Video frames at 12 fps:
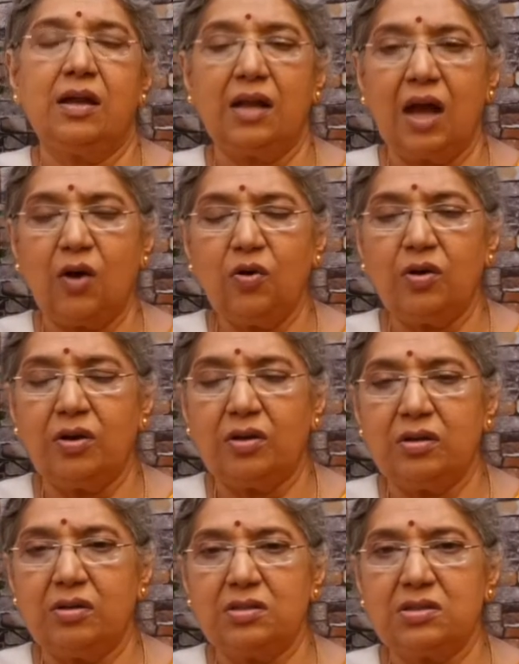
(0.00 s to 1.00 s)
Now,
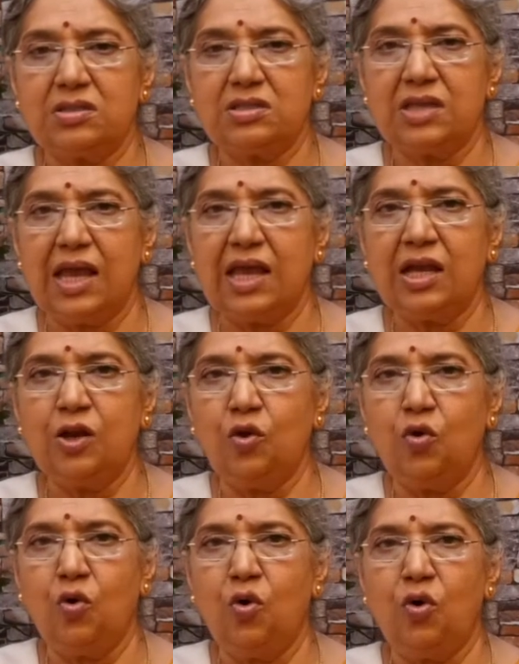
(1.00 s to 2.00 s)

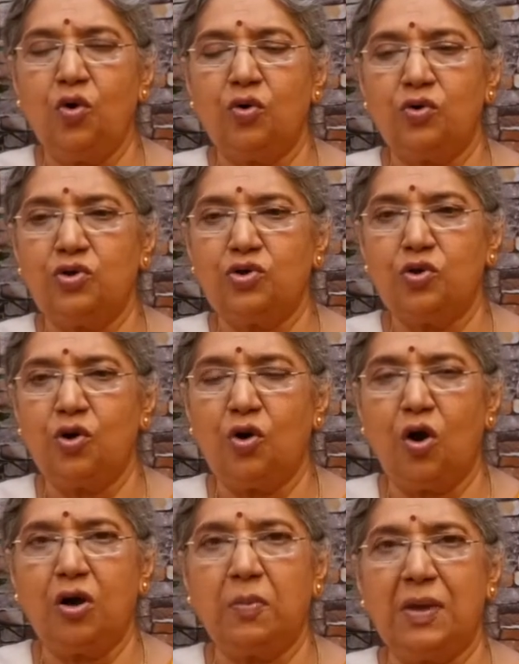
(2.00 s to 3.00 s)
saying no should
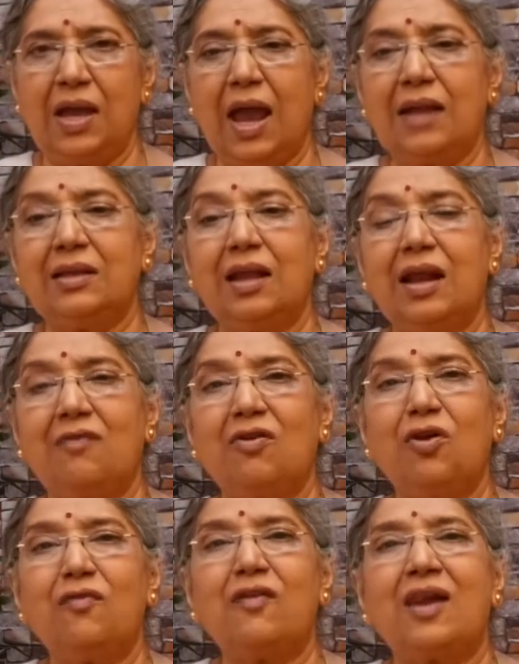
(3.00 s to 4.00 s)
not be at the
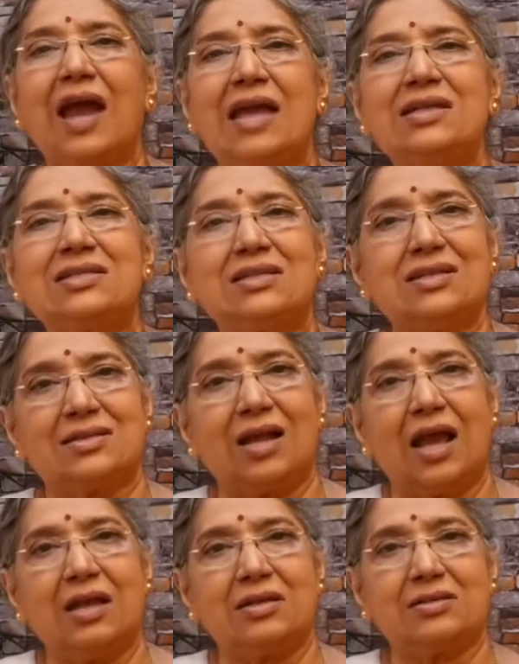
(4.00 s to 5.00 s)
level of likes,
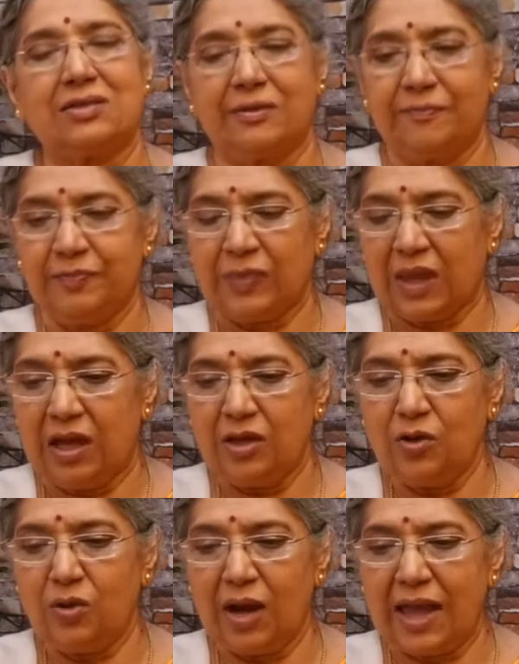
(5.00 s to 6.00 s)
dislikes.
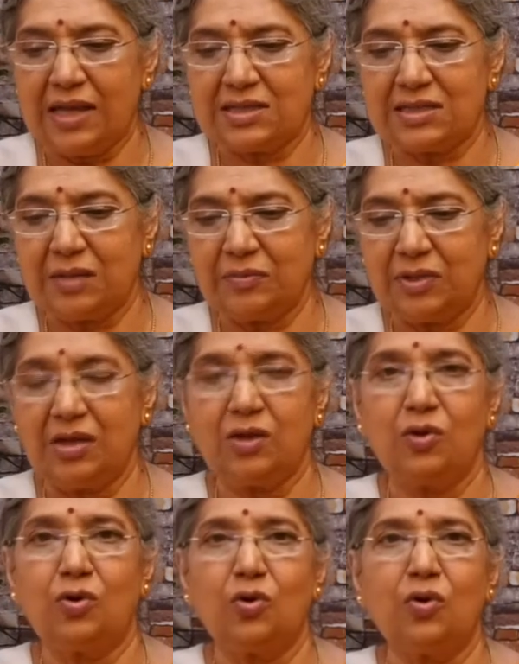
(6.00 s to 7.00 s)
You like something,
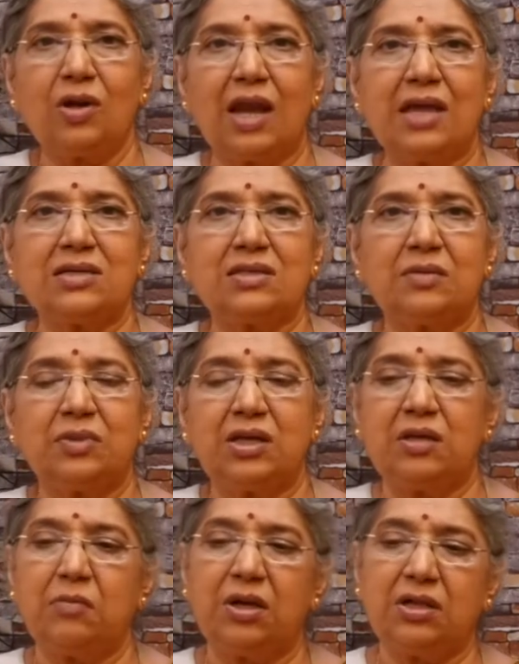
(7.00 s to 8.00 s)
you don't like
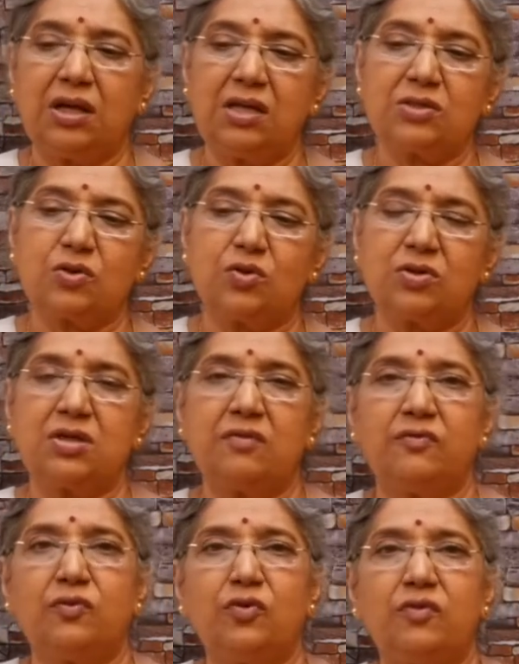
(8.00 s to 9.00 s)
something. Mother has cooked
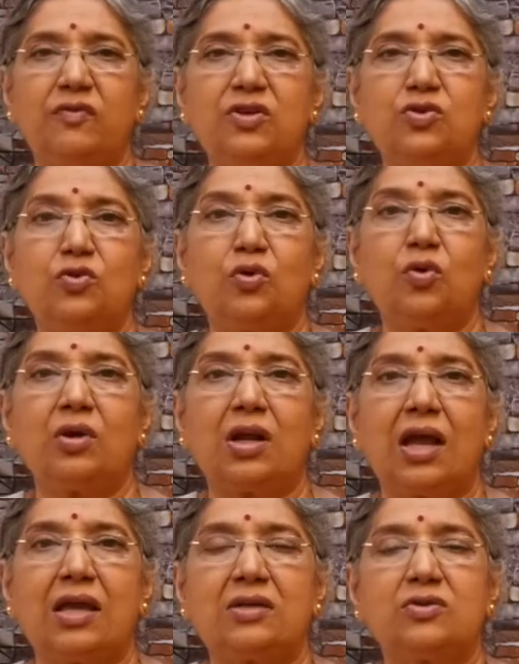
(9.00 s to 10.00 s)
some food which you don't
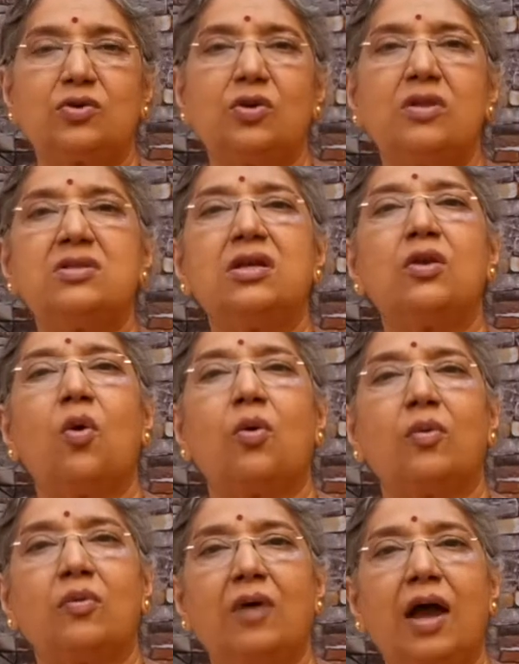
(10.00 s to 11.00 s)
like. So you'll say,
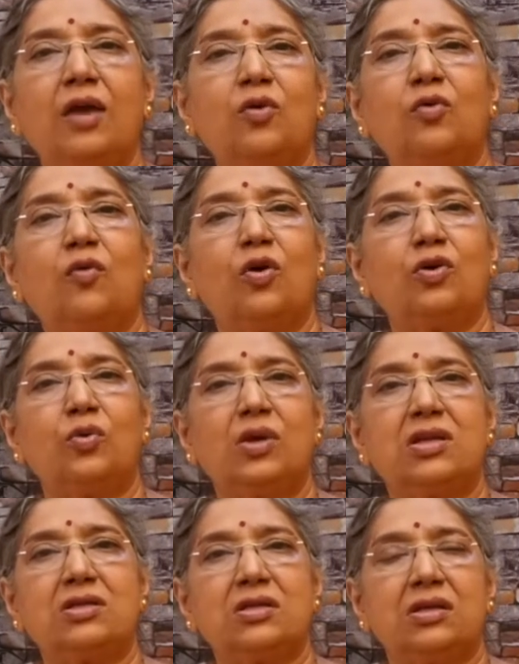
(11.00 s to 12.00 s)
no, I don't want to
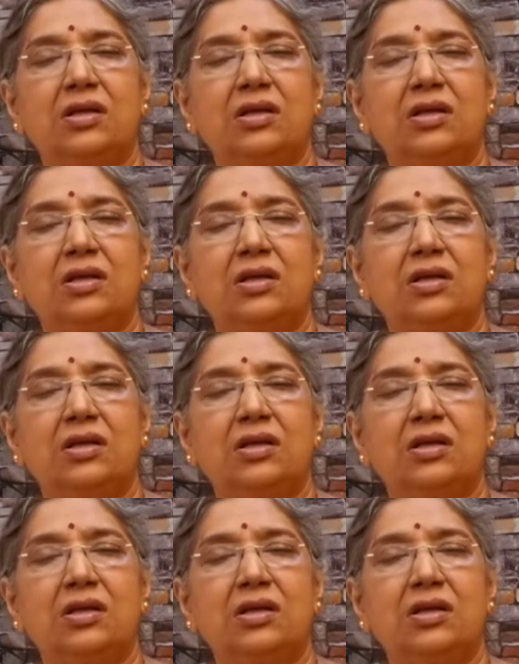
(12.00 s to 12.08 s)
eat.